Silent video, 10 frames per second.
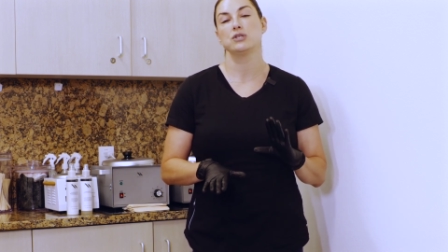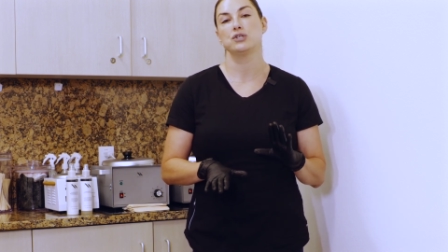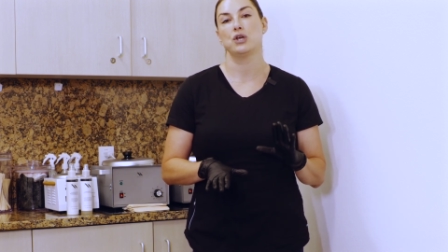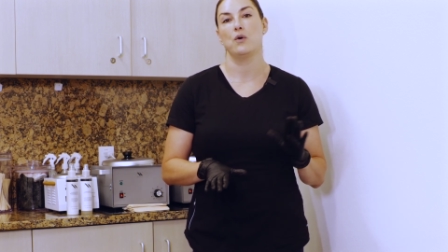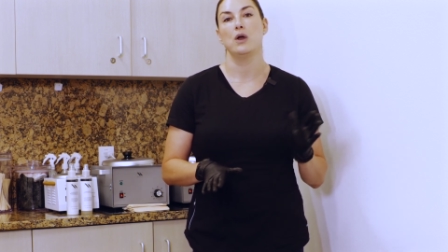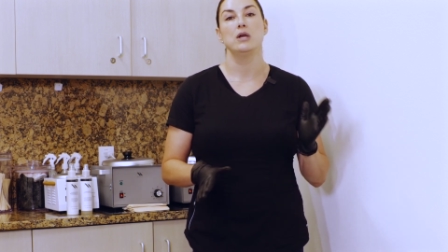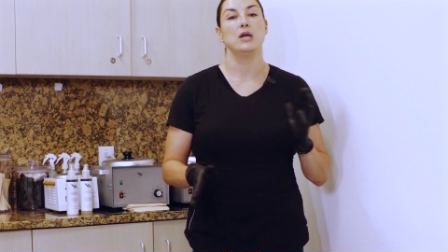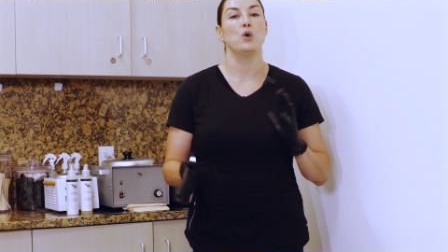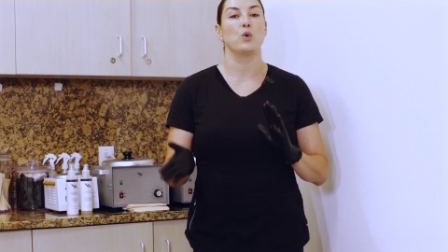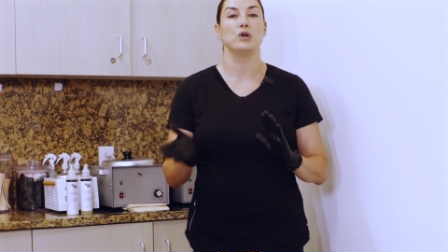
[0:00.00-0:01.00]
So
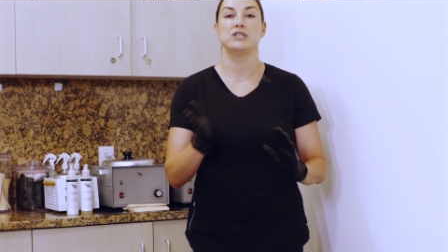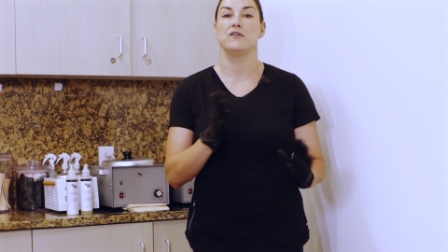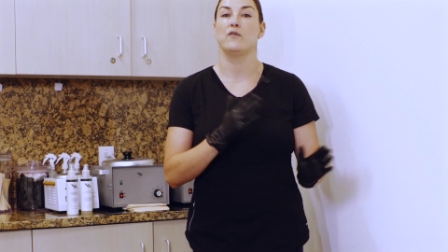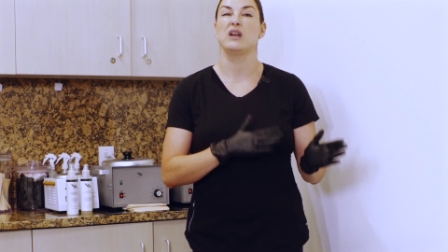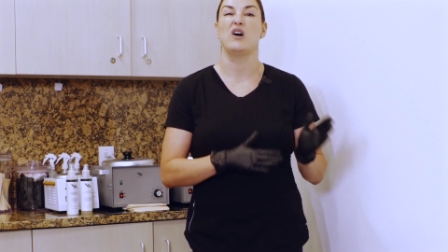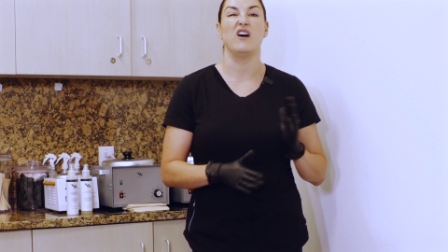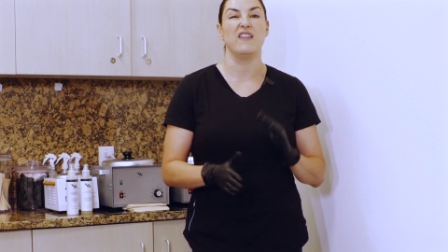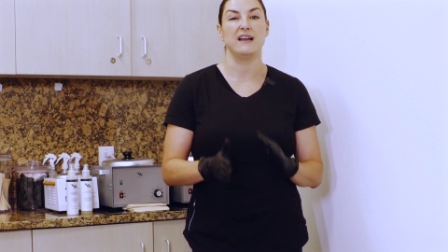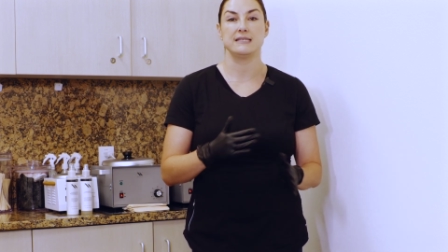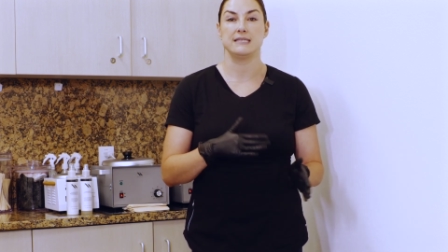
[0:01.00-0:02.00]
in order to avoid all
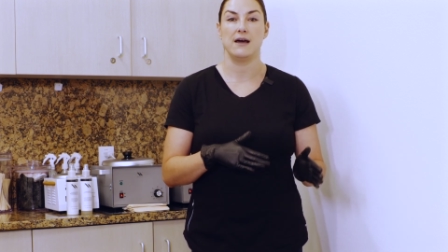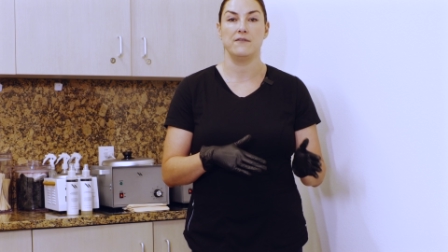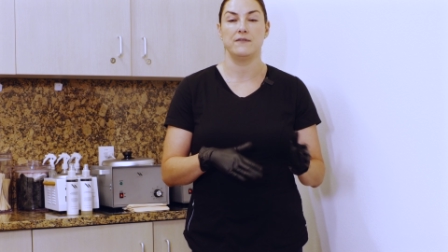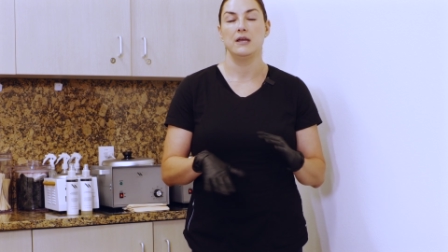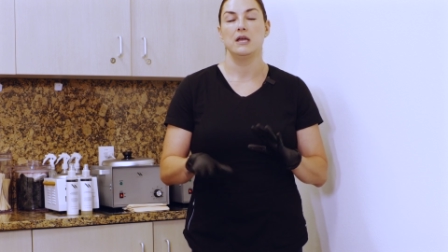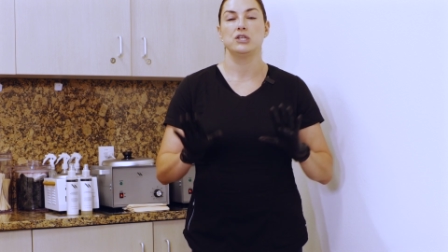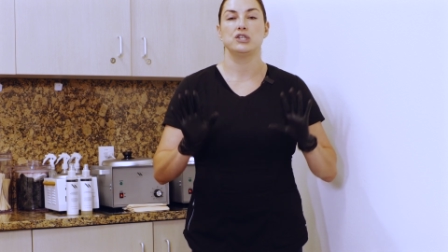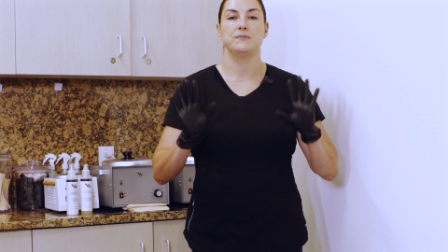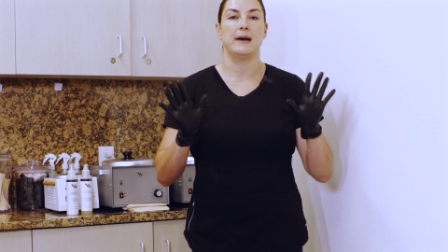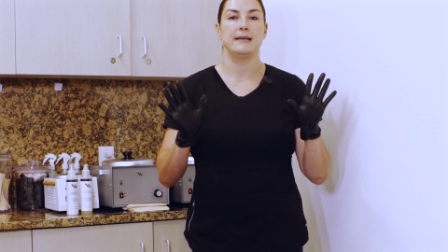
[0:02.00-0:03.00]
that stuff,
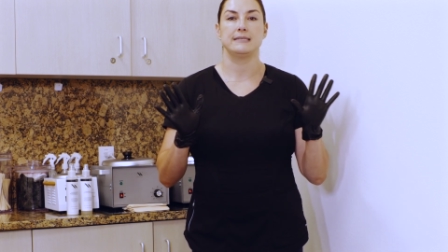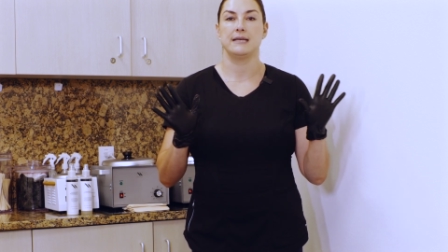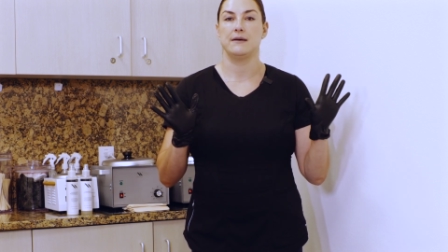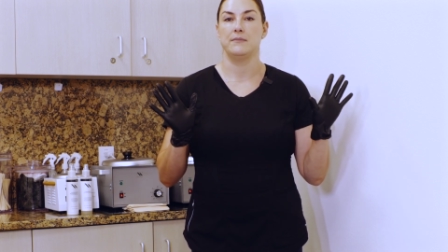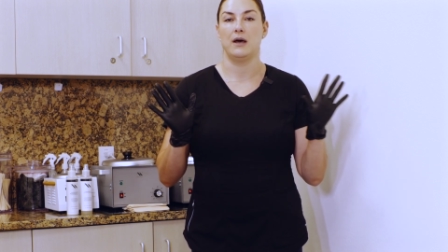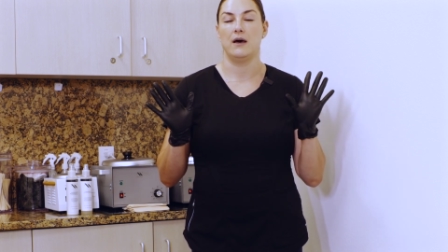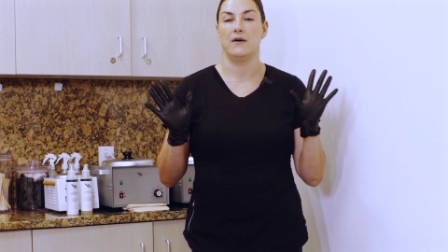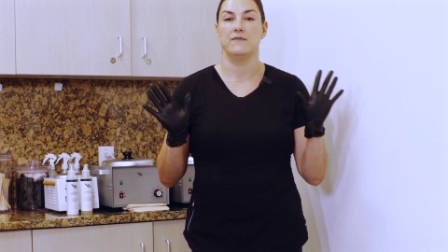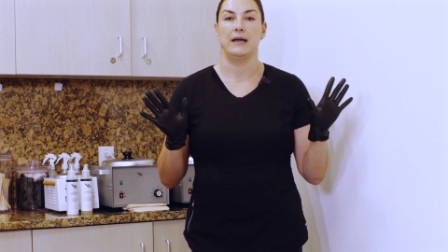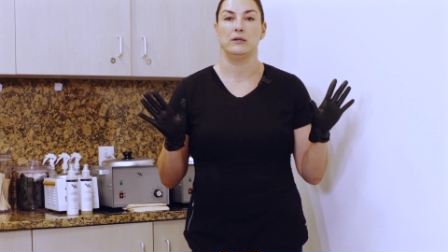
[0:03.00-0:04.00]
just buy some
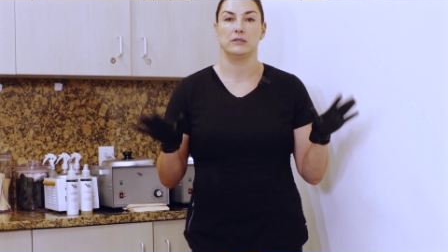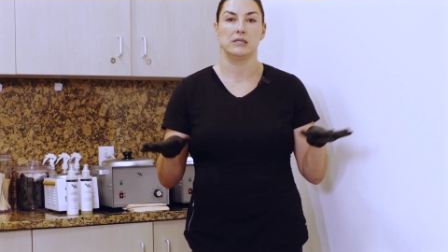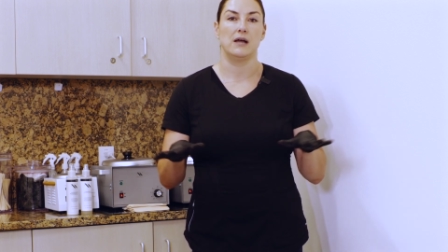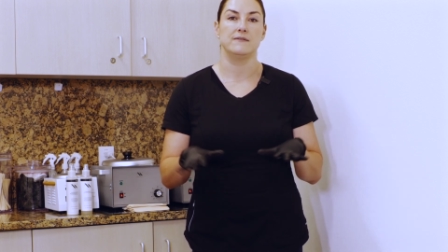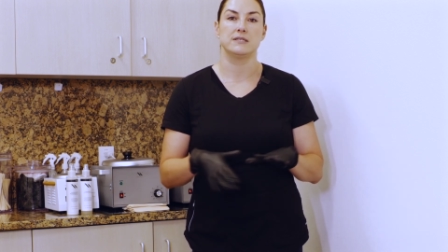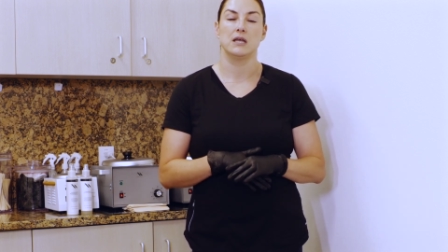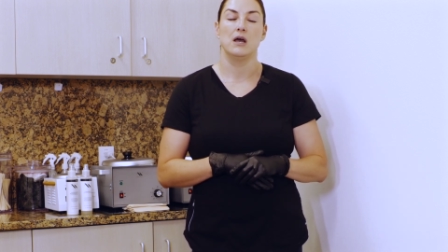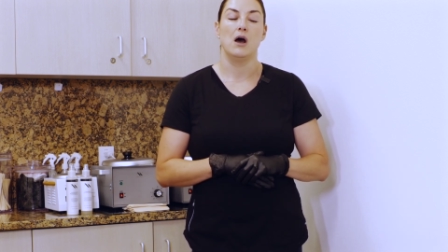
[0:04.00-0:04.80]
uh, vinyl gloves